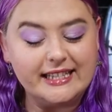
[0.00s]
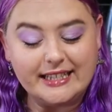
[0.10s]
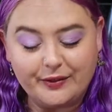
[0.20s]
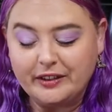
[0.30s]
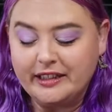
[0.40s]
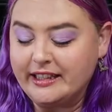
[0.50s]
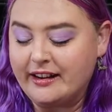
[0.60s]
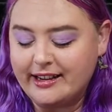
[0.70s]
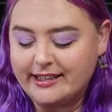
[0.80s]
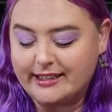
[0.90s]
that is definitely the
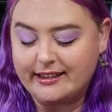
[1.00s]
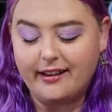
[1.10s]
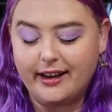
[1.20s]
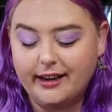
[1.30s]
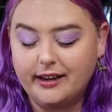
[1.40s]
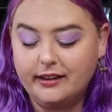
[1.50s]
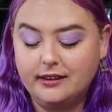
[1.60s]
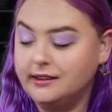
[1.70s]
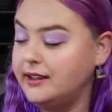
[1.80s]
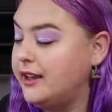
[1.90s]
nicer side.
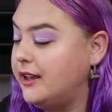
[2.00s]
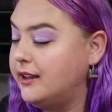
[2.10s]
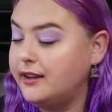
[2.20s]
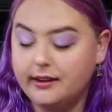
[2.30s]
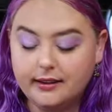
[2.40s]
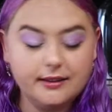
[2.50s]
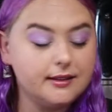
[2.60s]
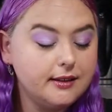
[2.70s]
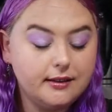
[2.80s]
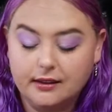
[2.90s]
And
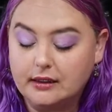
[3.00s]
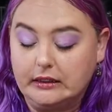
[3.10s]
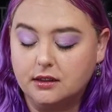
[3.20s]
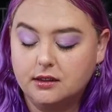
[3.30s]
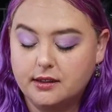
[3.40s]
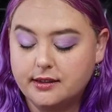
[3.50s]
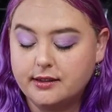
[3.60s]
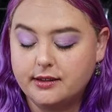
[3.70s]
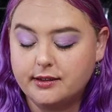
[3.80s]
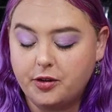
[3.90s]
does
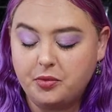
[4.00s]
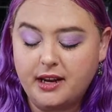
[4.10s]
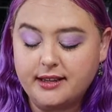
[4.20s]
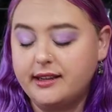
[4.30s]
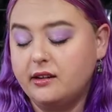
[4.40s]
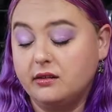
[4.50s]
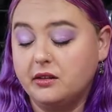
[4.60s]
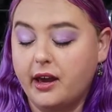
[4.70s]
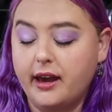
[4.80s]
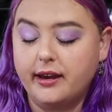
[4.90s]
this just open easy? Oh,
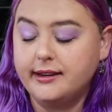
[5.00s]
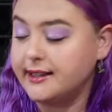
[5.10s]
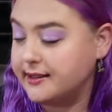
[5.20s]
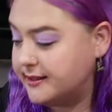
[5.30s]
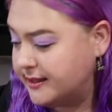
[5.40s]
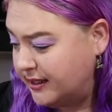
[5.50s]
okay, it does.